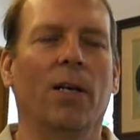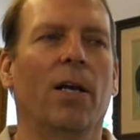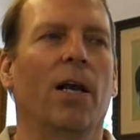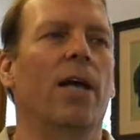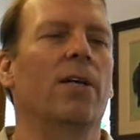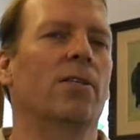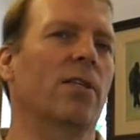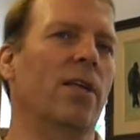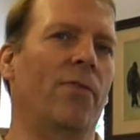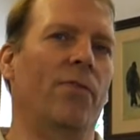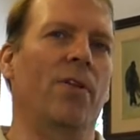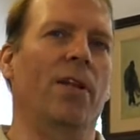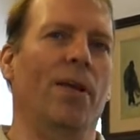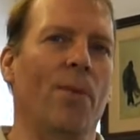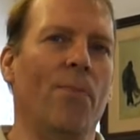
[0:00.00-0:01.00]
right, has
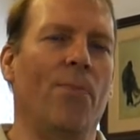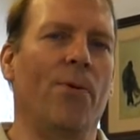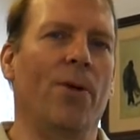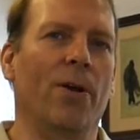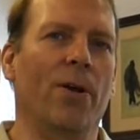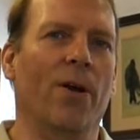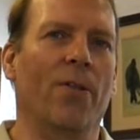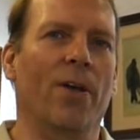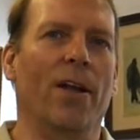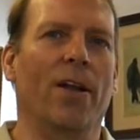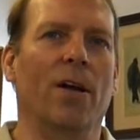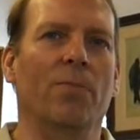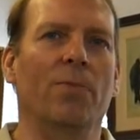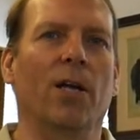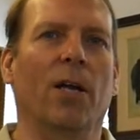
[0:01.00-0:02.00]
left an imprint on that
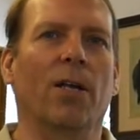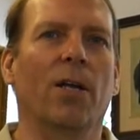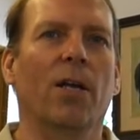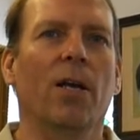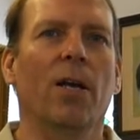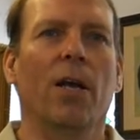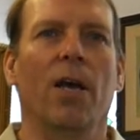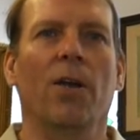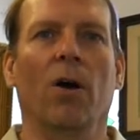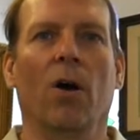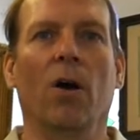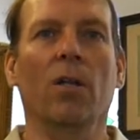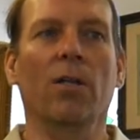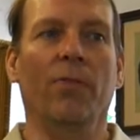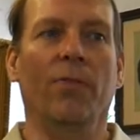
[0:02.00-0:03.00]
object. And
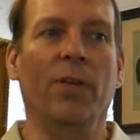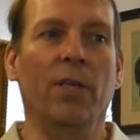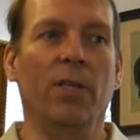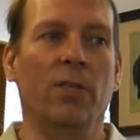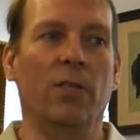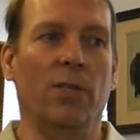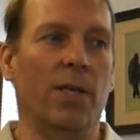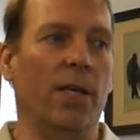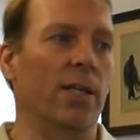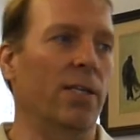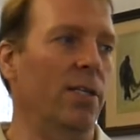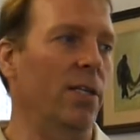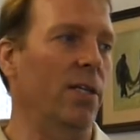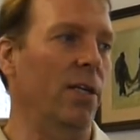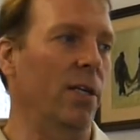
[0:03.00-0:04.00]
all of these
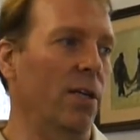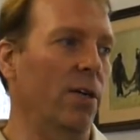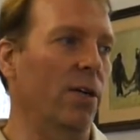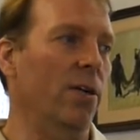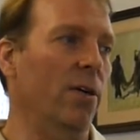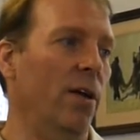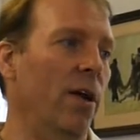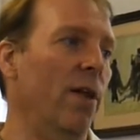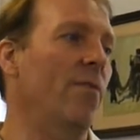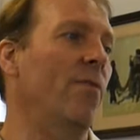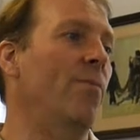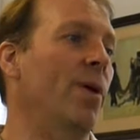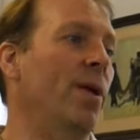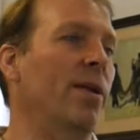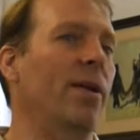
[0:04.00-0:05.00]
things in here
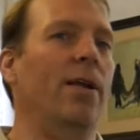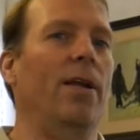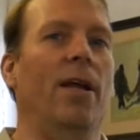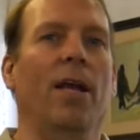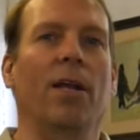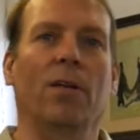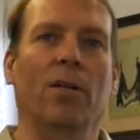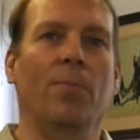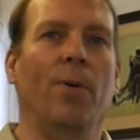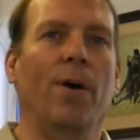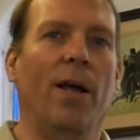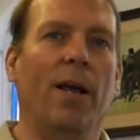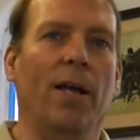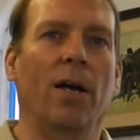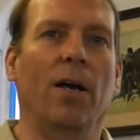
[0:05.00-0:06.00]
have been handled
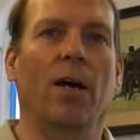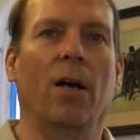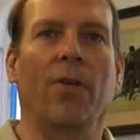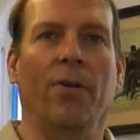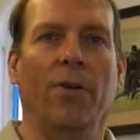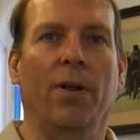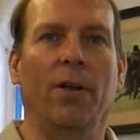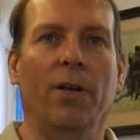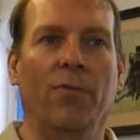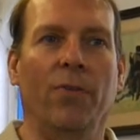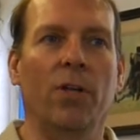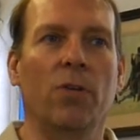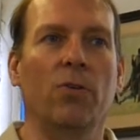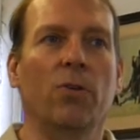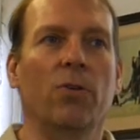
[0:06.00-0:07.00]
by other
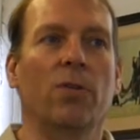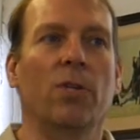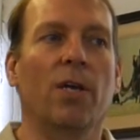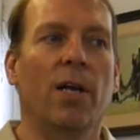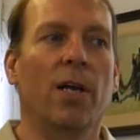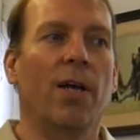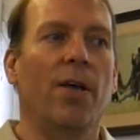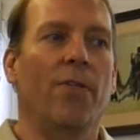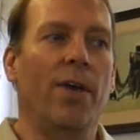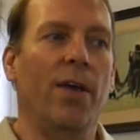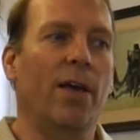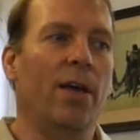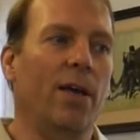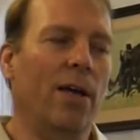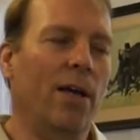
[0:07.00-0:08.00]
individuals.
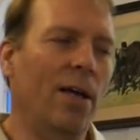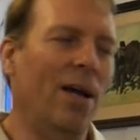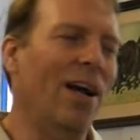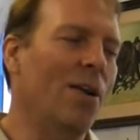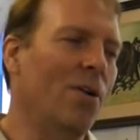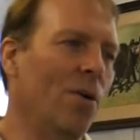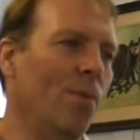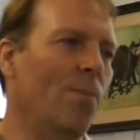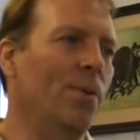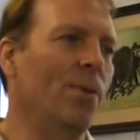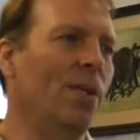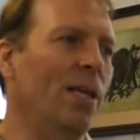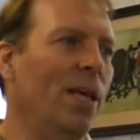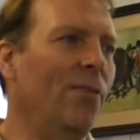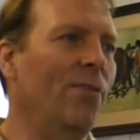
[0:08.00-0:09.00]
They, I don't
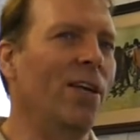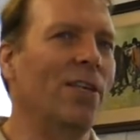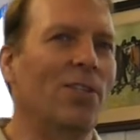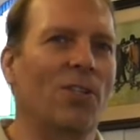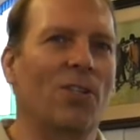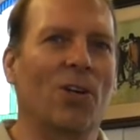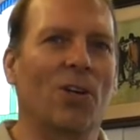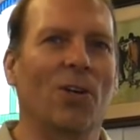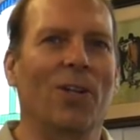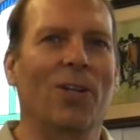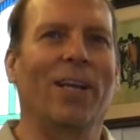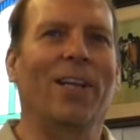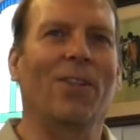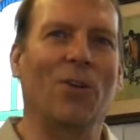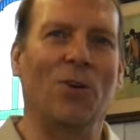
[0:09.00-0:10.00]
believe necessarily
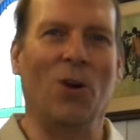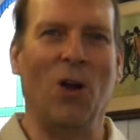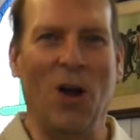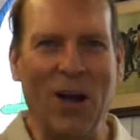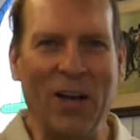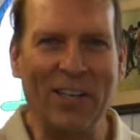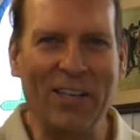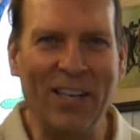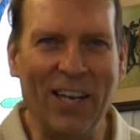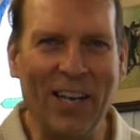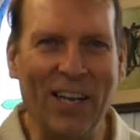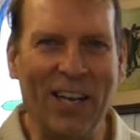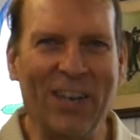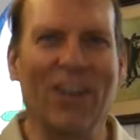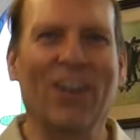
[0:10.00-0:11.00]
like they're
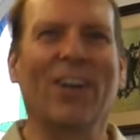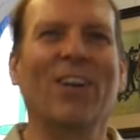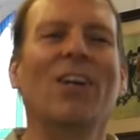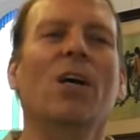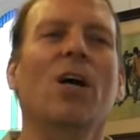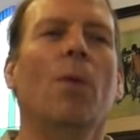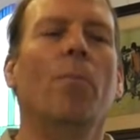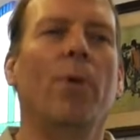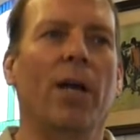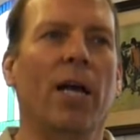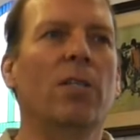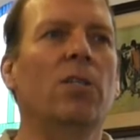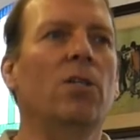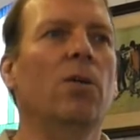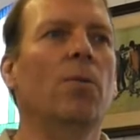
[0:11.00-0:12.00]
haunted, or, mm. but
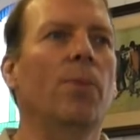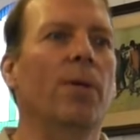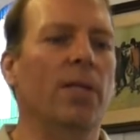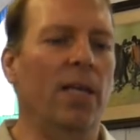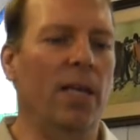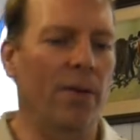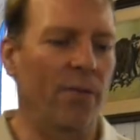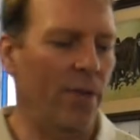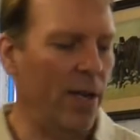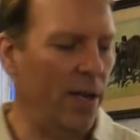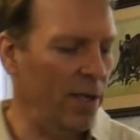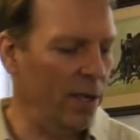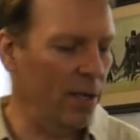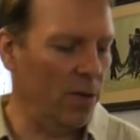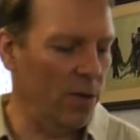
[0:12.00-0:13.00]
I do believe
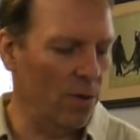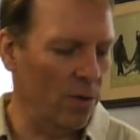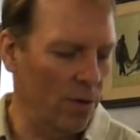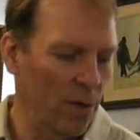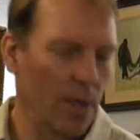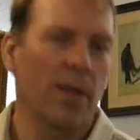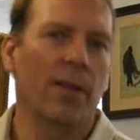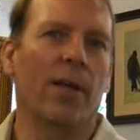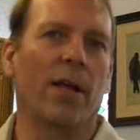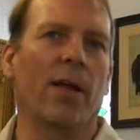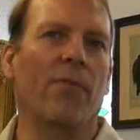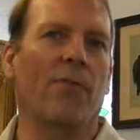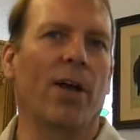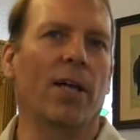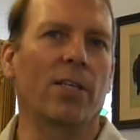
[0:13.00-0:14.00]
that, you know, that
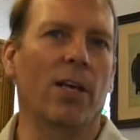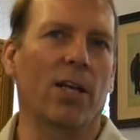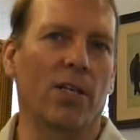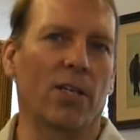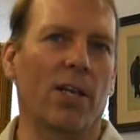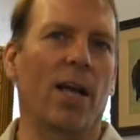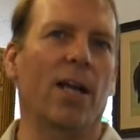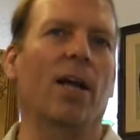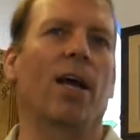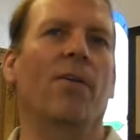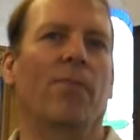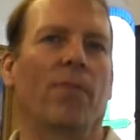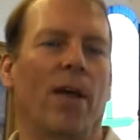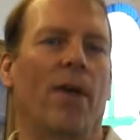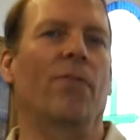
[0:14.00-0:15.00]
if I touch that,
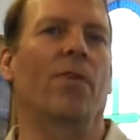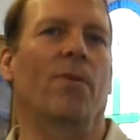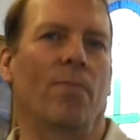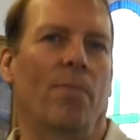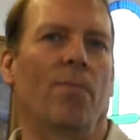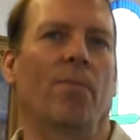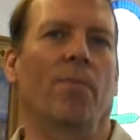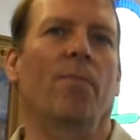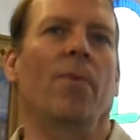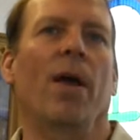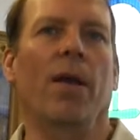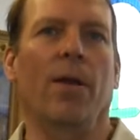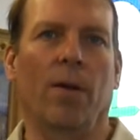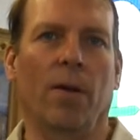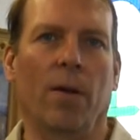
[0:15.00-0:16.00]
I've left a,
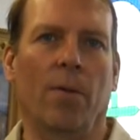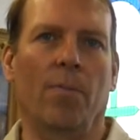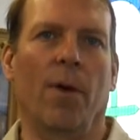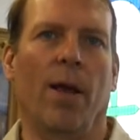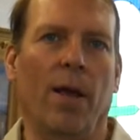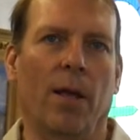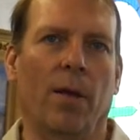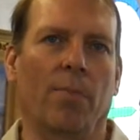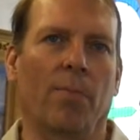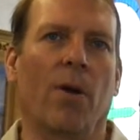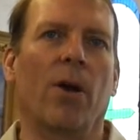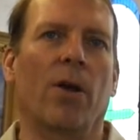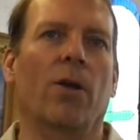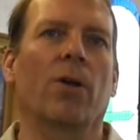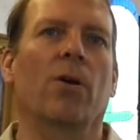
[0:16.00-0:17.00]
my my right.
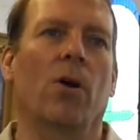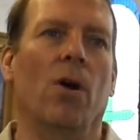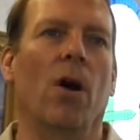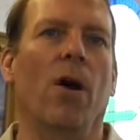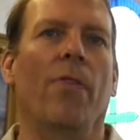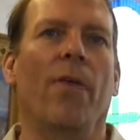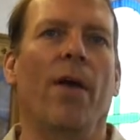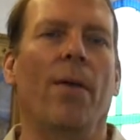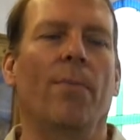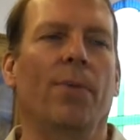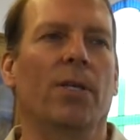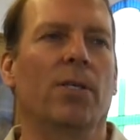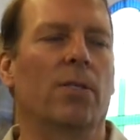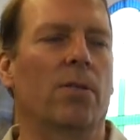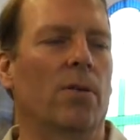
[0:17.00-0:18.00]
mark on yeah. that
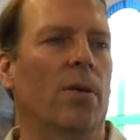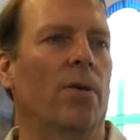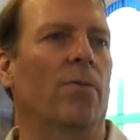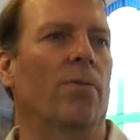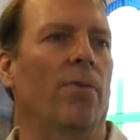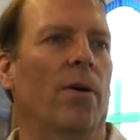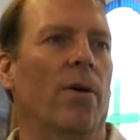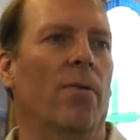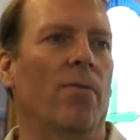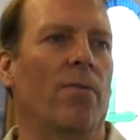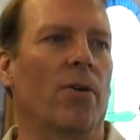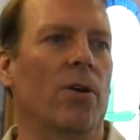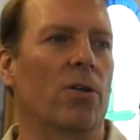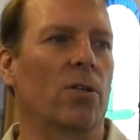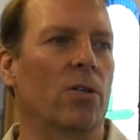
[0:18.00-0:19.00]
piece of, of
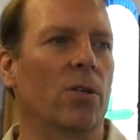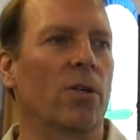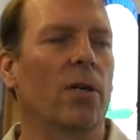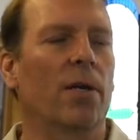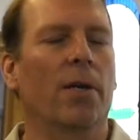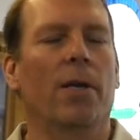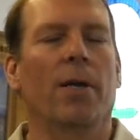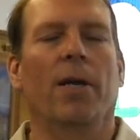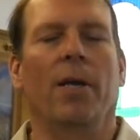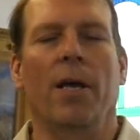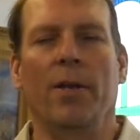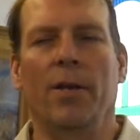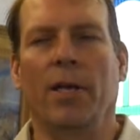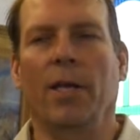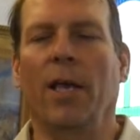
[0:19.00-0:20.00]
furniture,
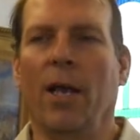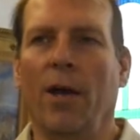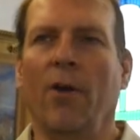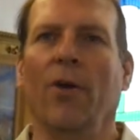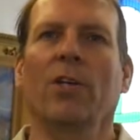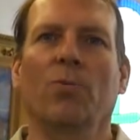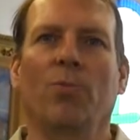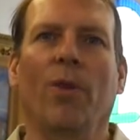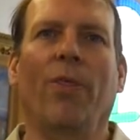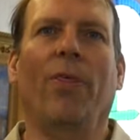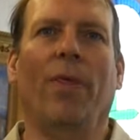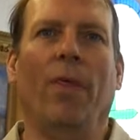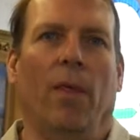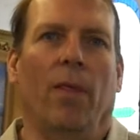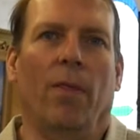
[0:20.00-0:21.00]
and it carries
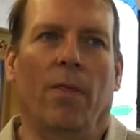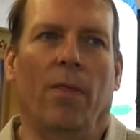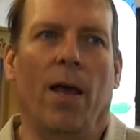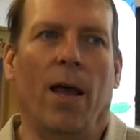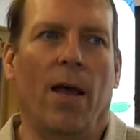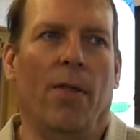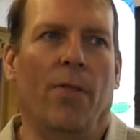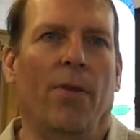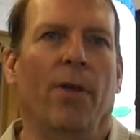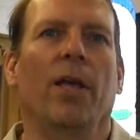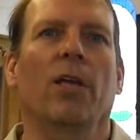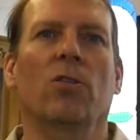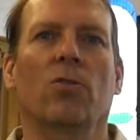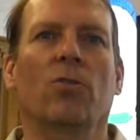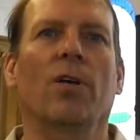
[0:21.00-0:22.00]
with that the
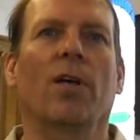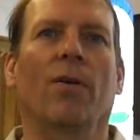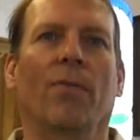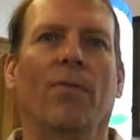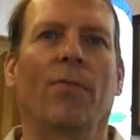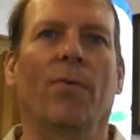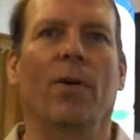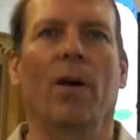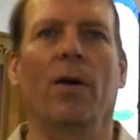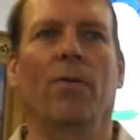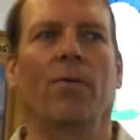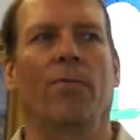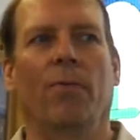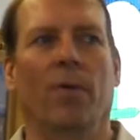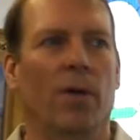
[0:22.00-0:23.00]
history of
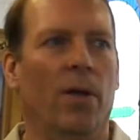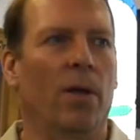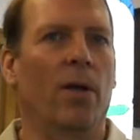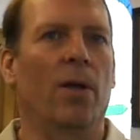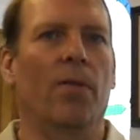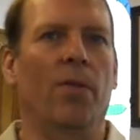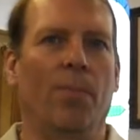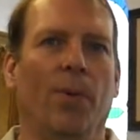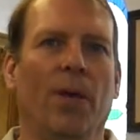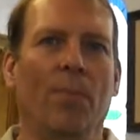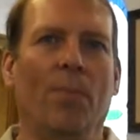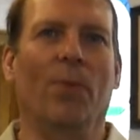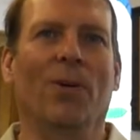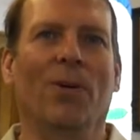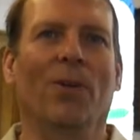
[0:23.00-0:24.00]
of the
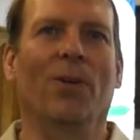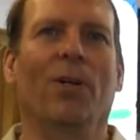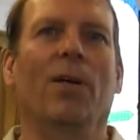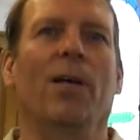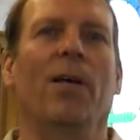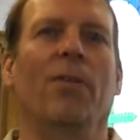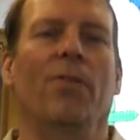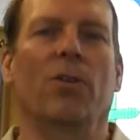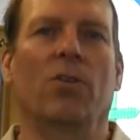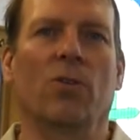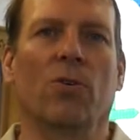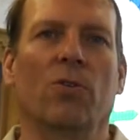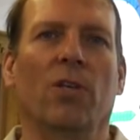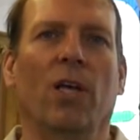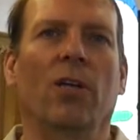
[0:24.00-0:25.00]
people and the
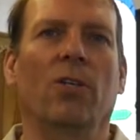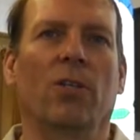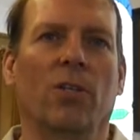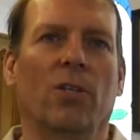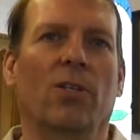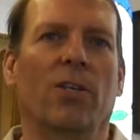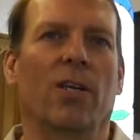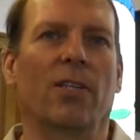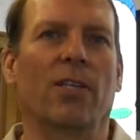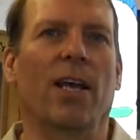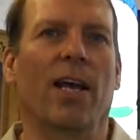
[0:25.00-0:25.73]
associations that it's